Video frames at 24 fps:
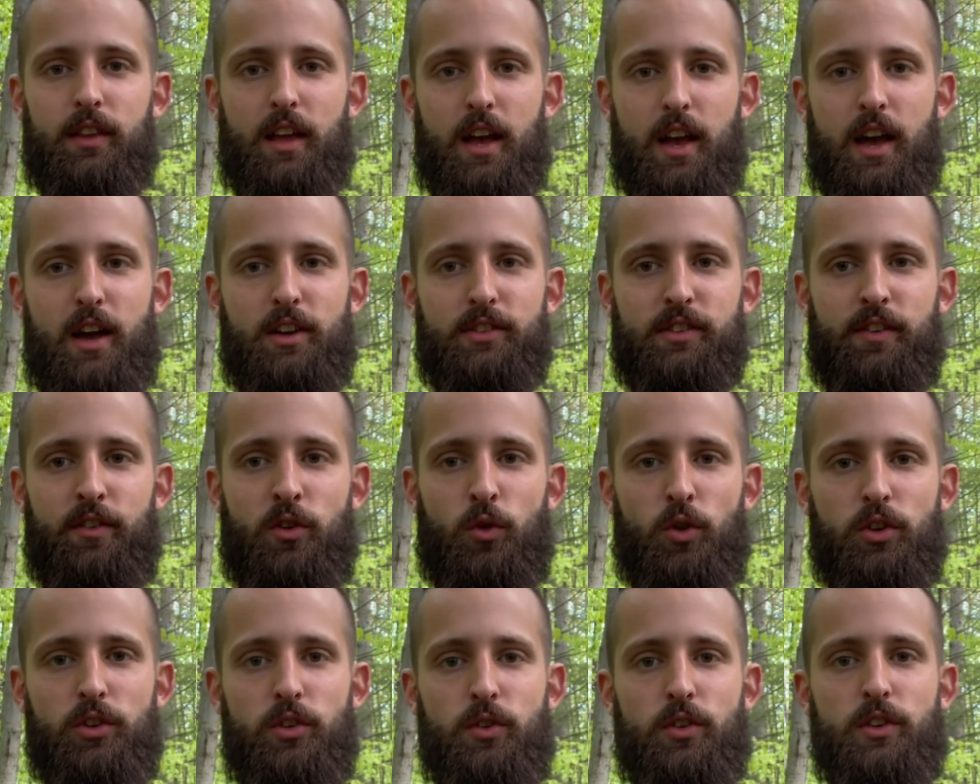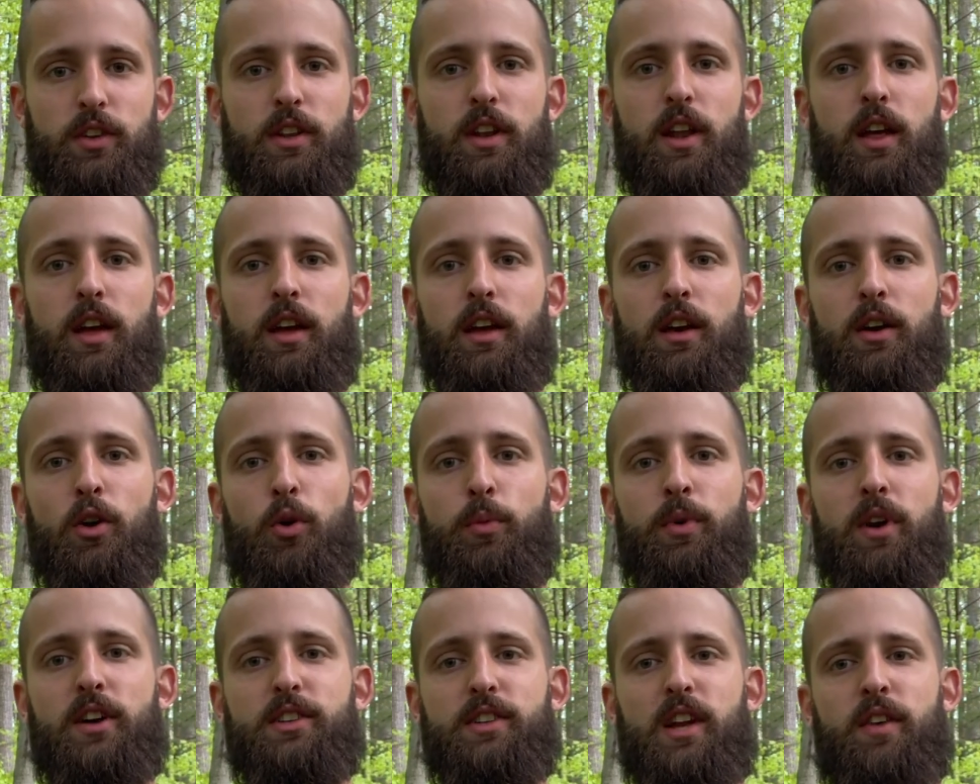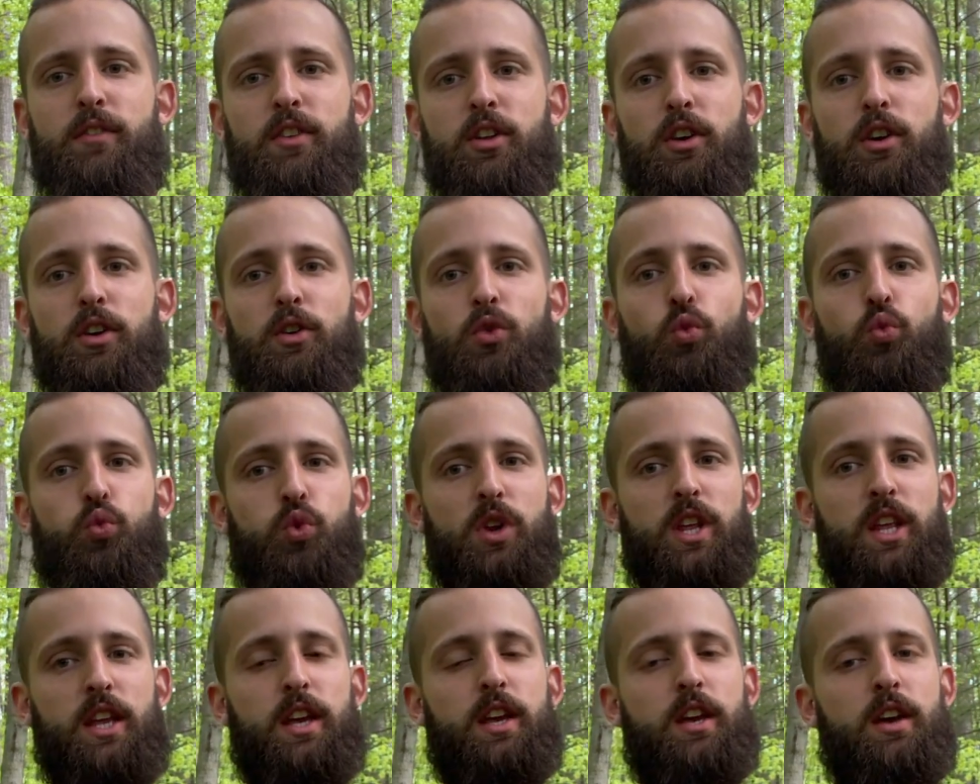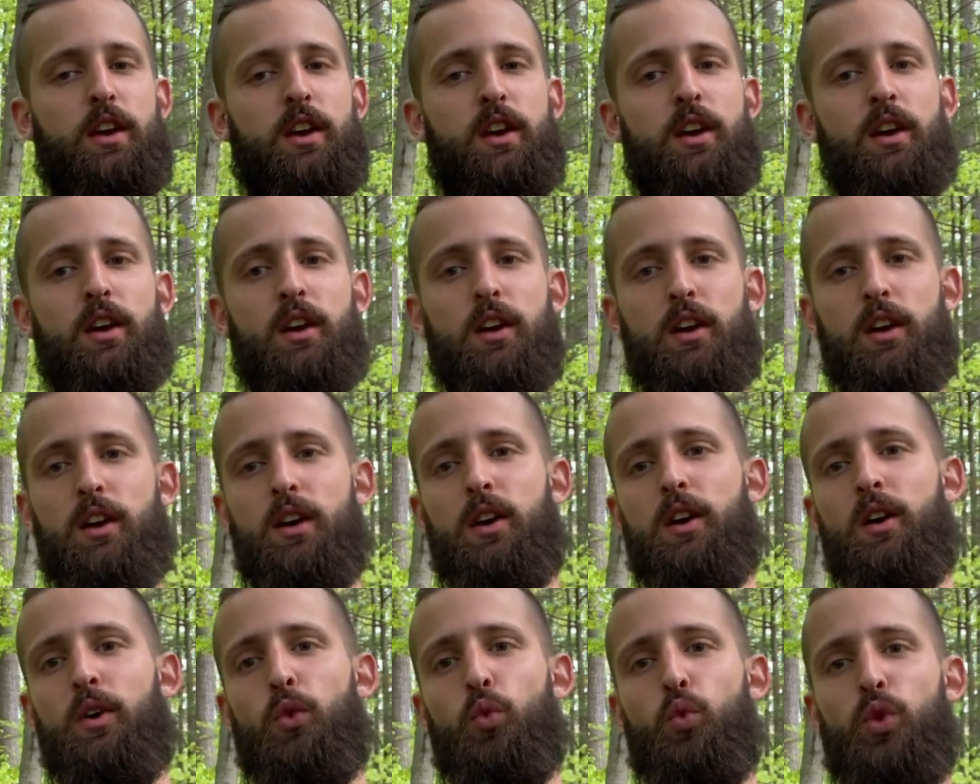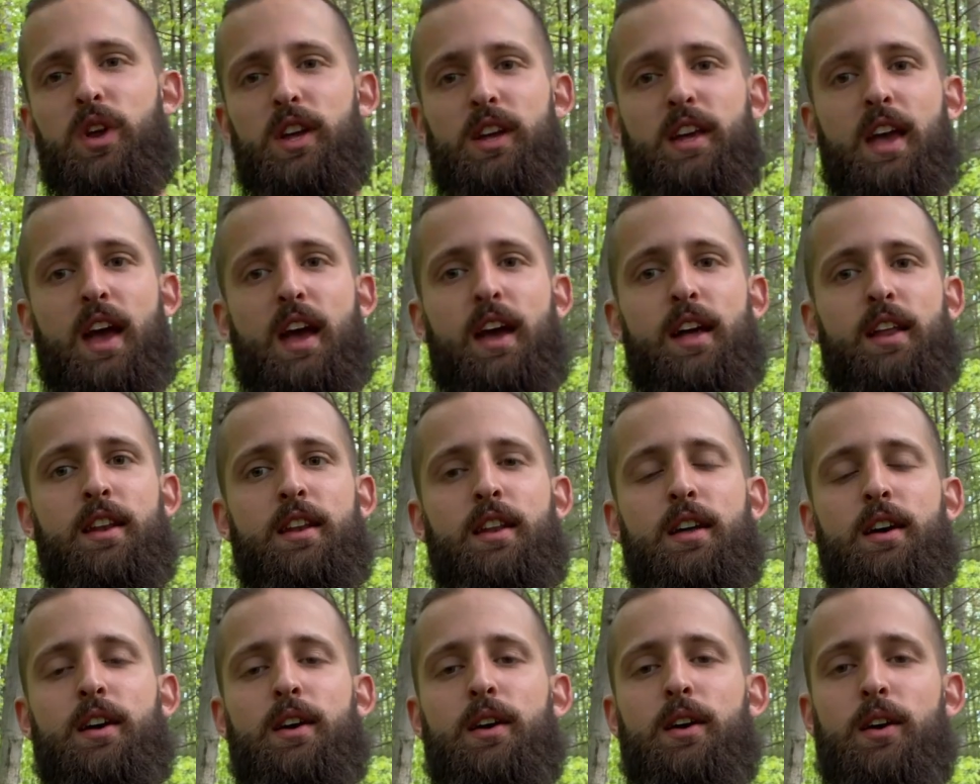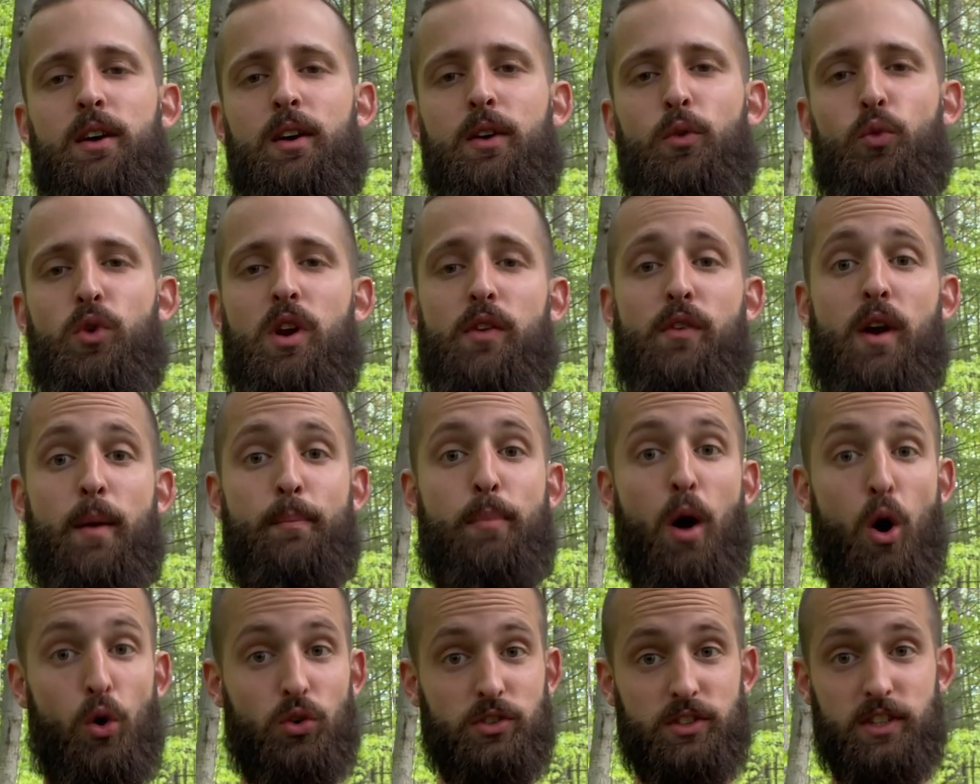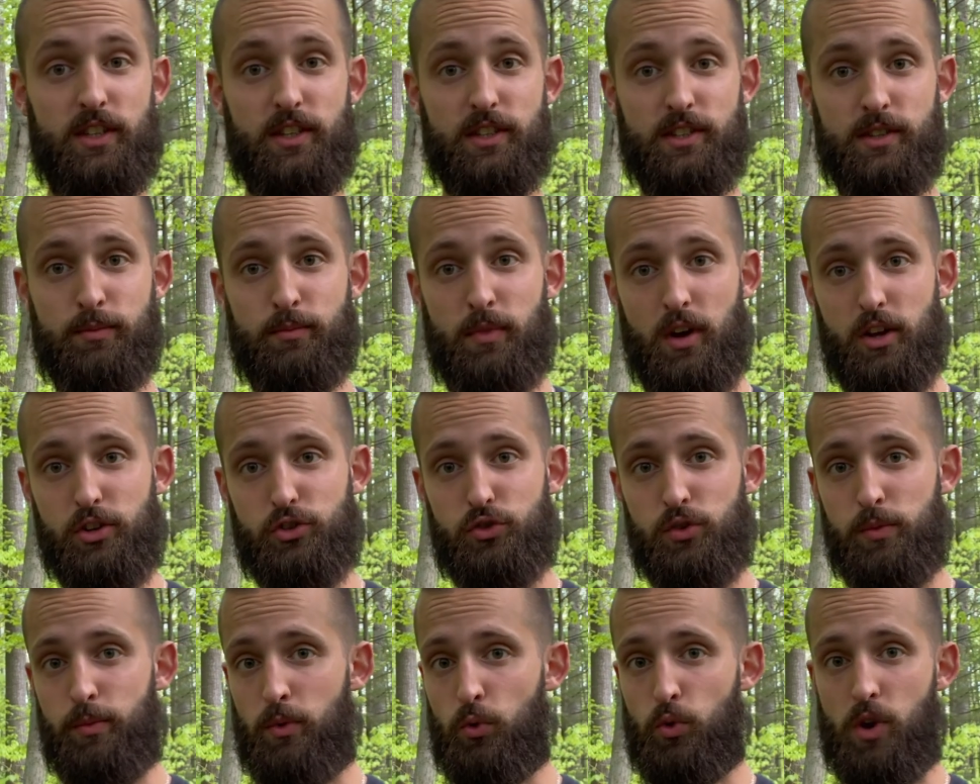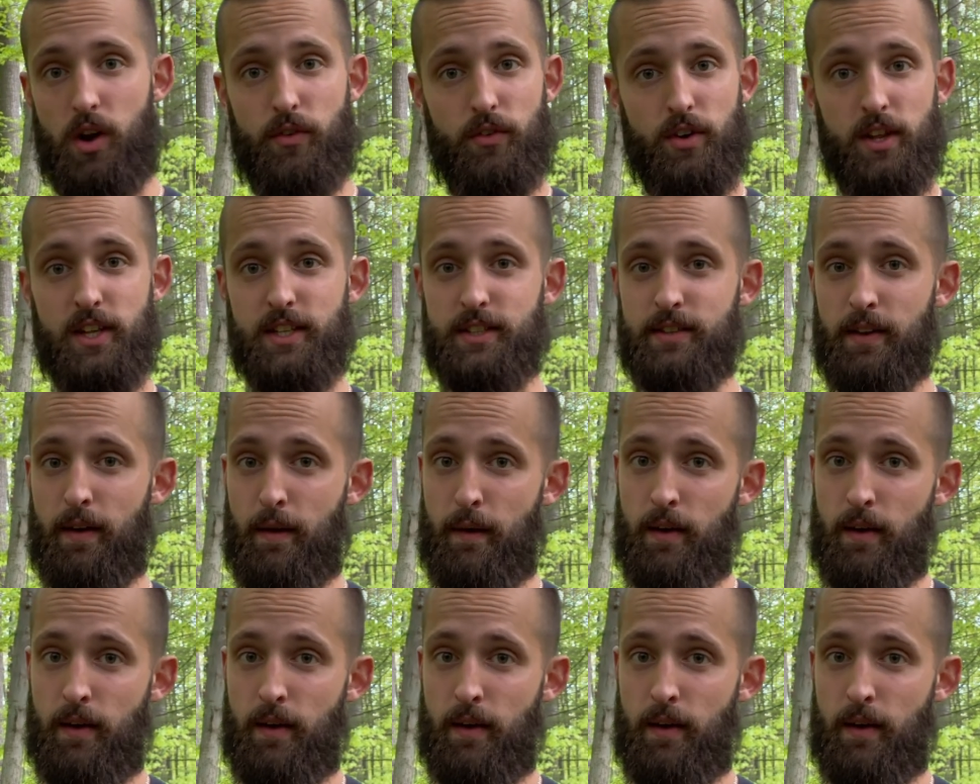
How's everyone doing today? Hope you guys are having a good weekend. Whenever I post this, I'm not sure, but whatever it is,